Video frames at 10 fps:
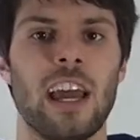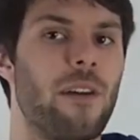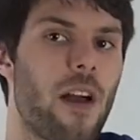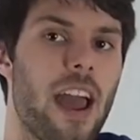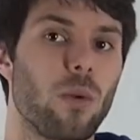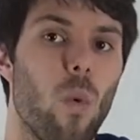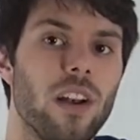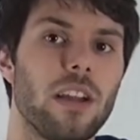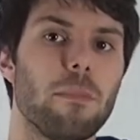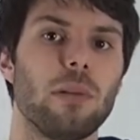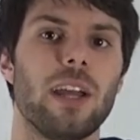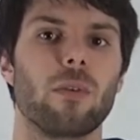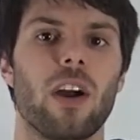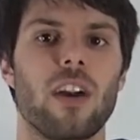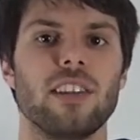If I had one complaint
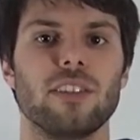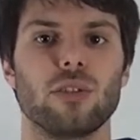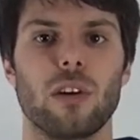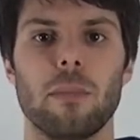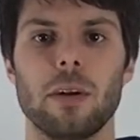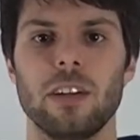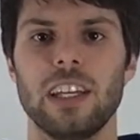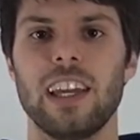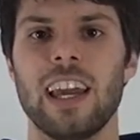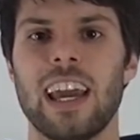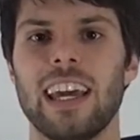regarding the durability,